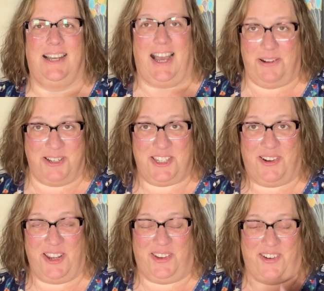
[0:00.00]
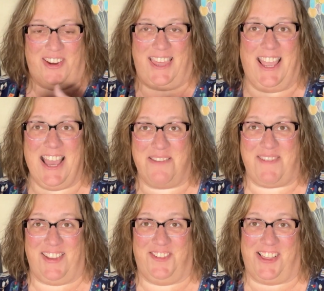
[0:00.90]
I was showing you everything I
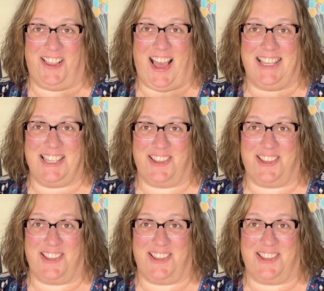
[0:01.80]
made for the last